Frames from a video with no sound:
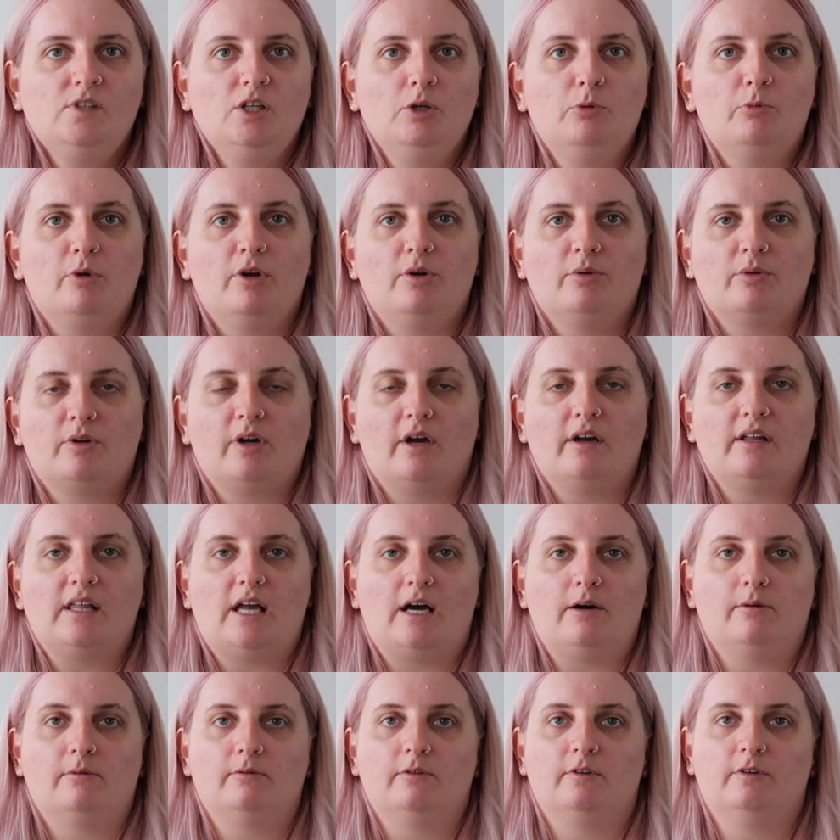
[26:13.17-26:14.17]
We were going
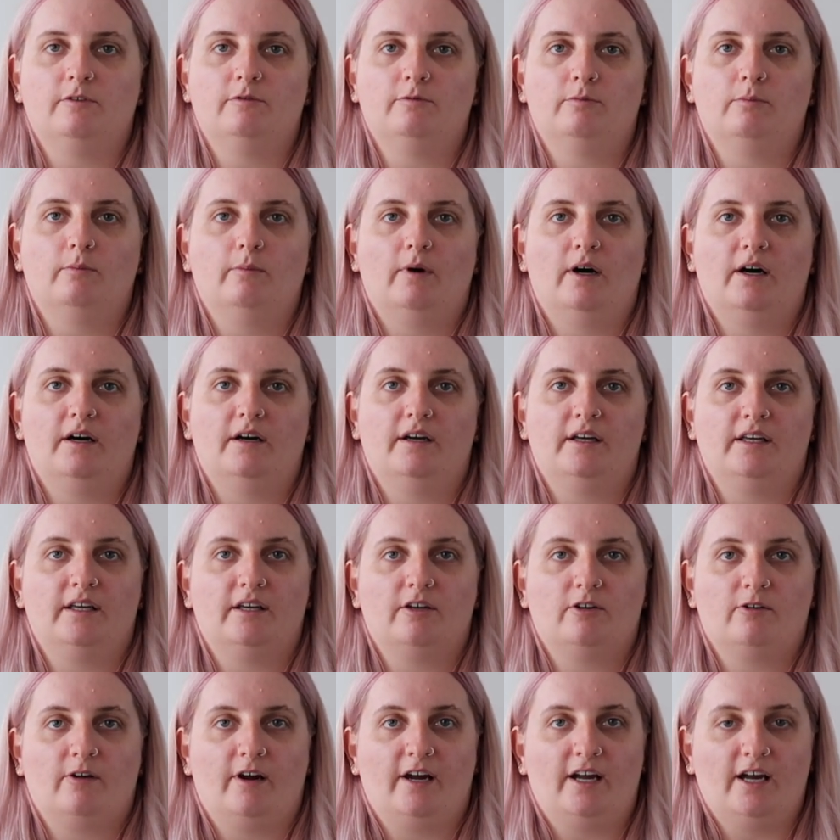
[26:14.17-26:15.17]
out with my
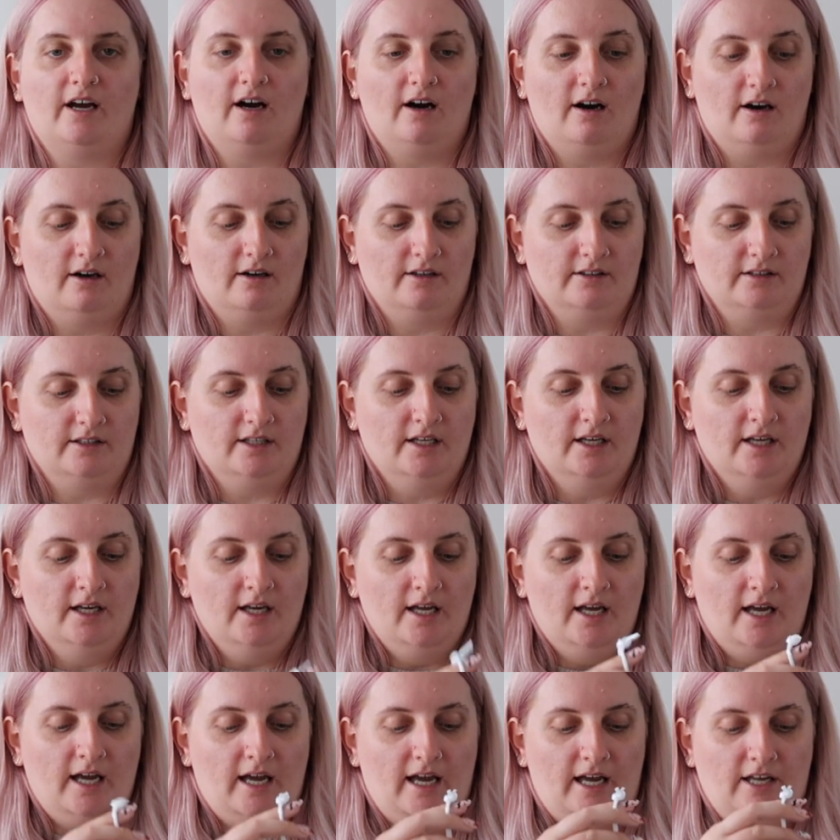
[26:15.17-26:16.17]
great aunt
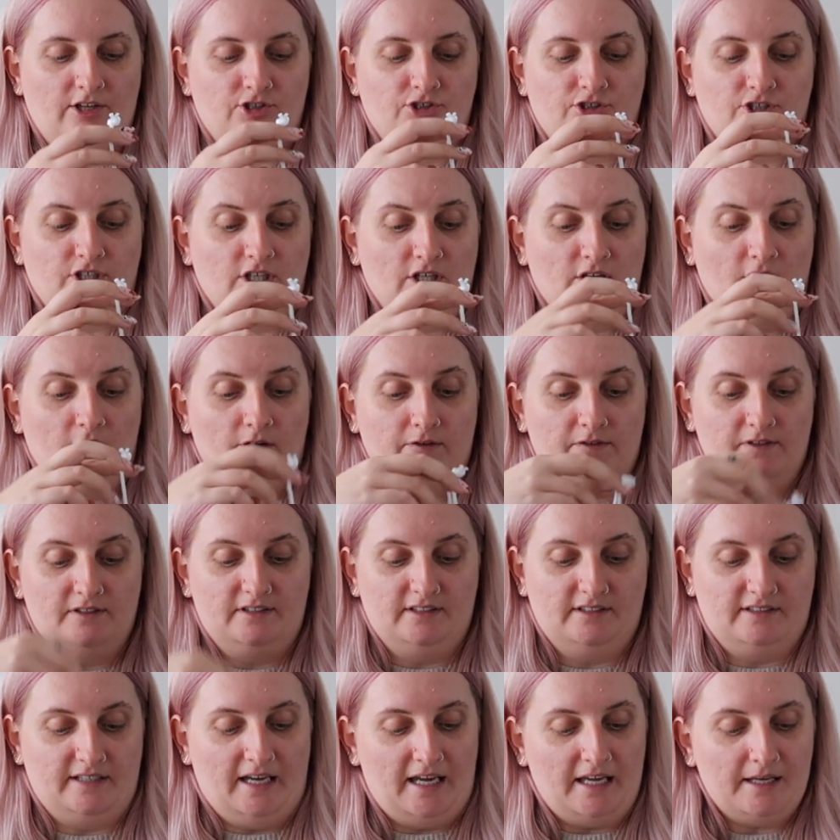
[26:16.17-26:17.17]
and she offered
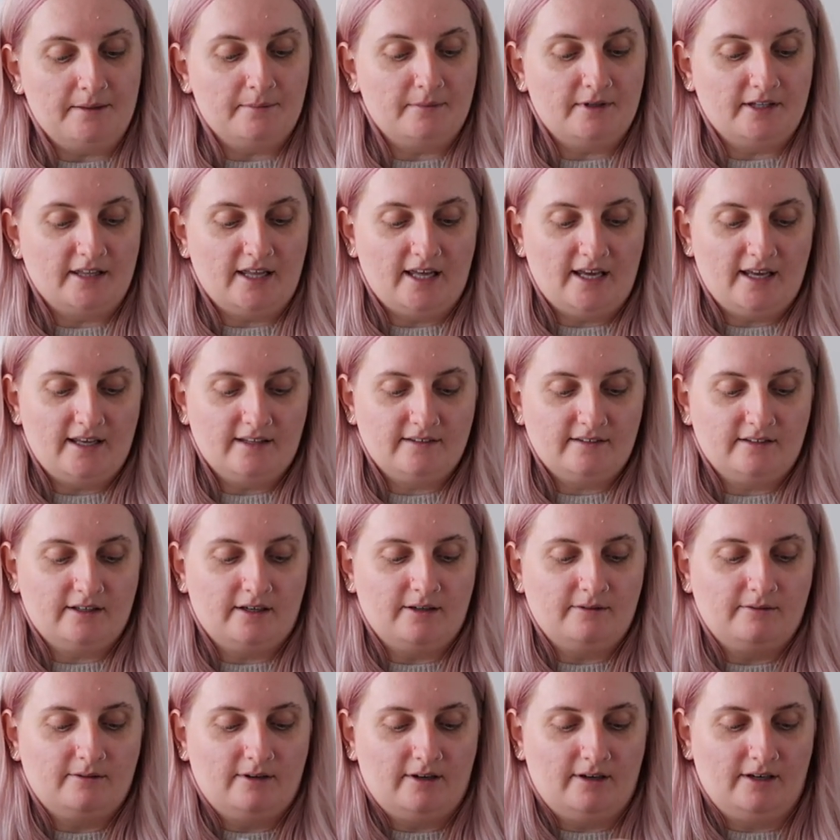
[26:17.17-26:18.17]
to take me there,
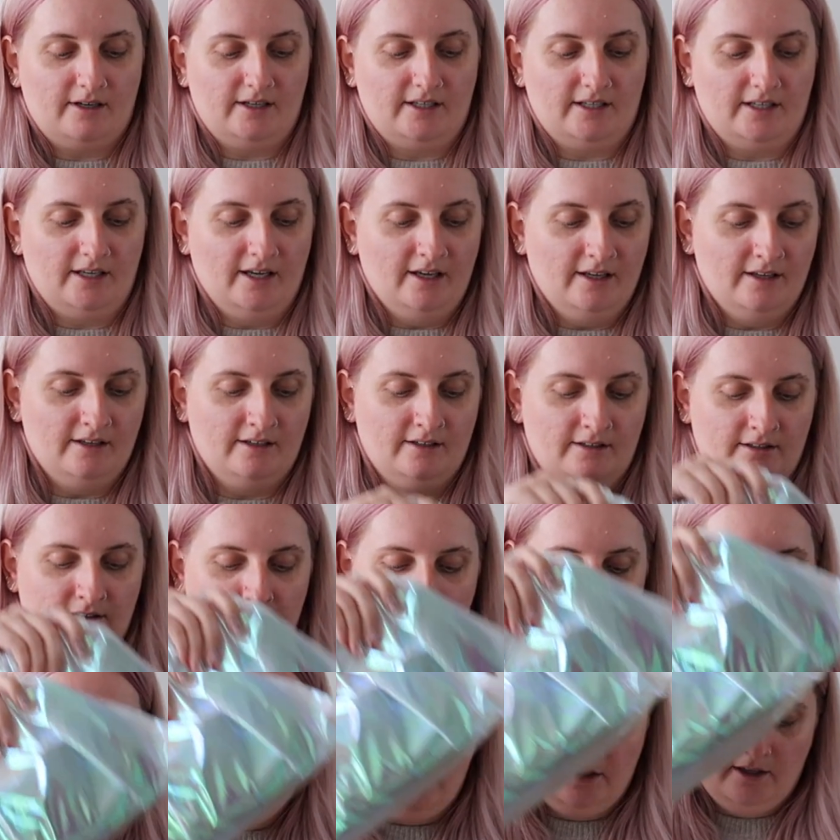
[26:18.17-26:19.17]
so I
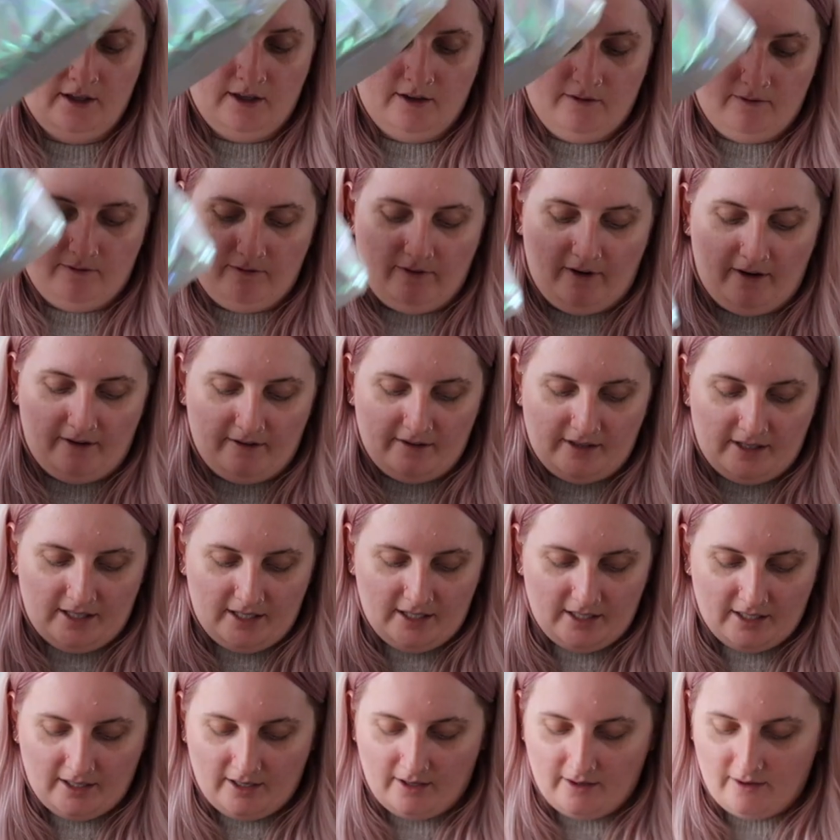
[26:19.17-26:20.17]

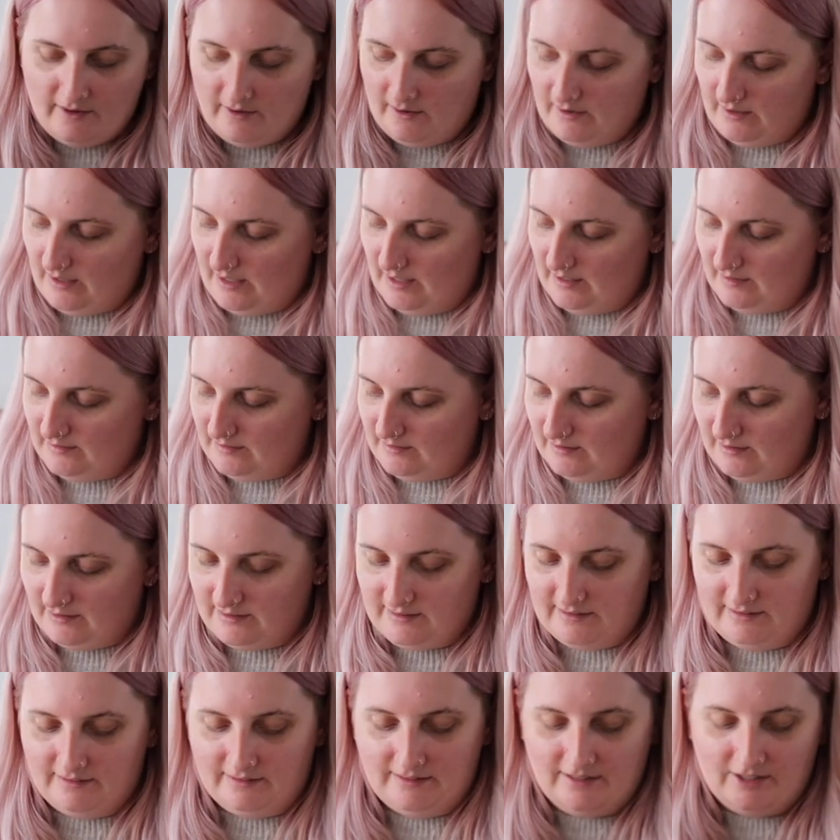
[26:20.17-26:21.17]
very
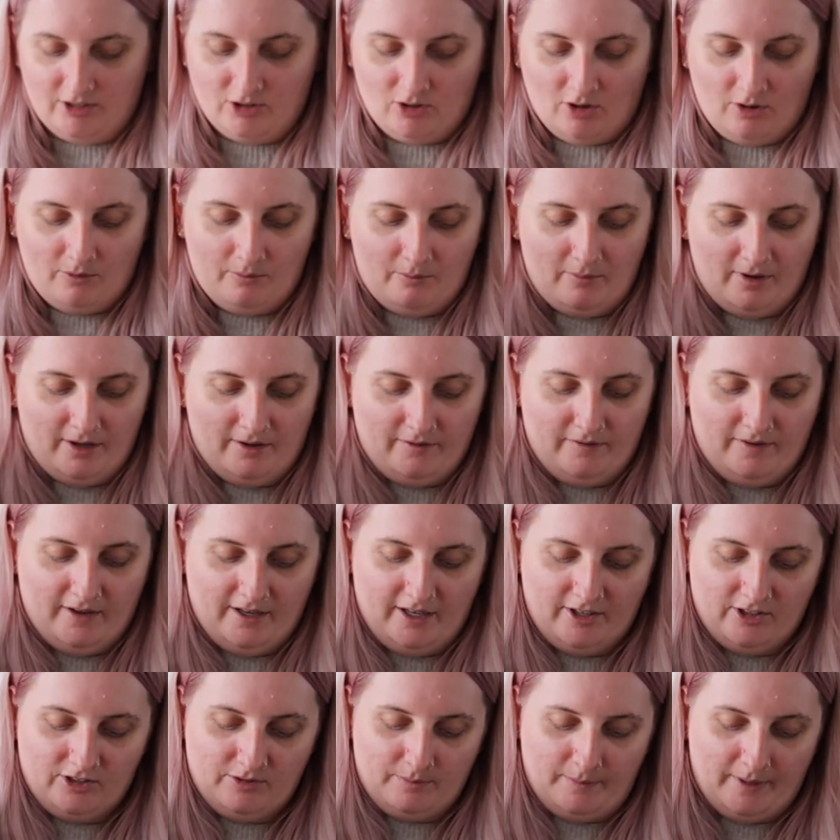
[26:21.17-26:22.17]
excitingly got my
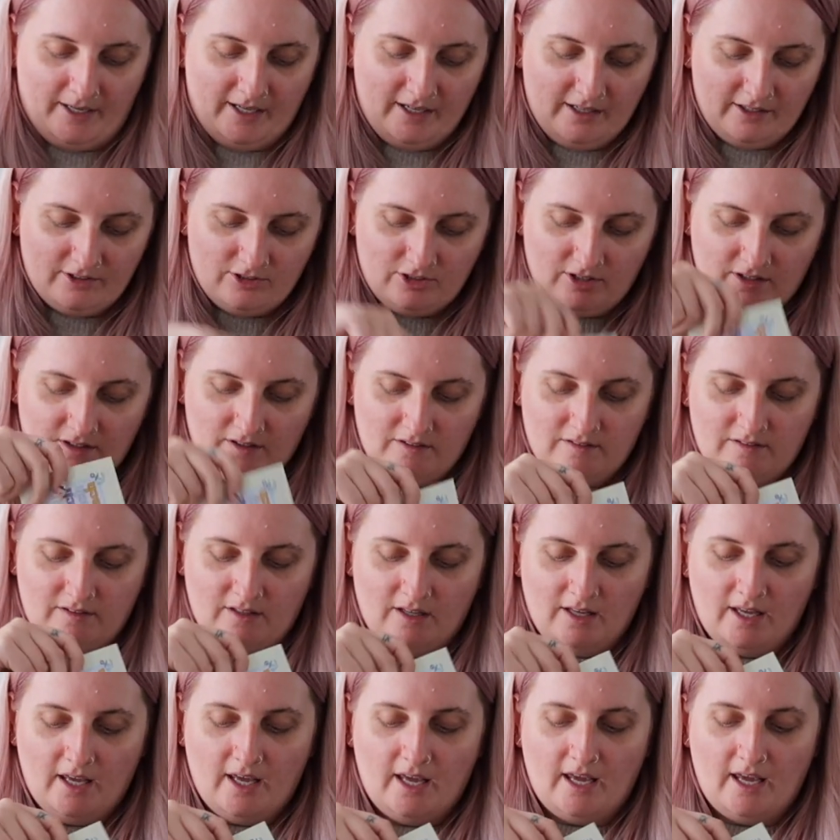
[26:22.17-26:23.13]
first purchase.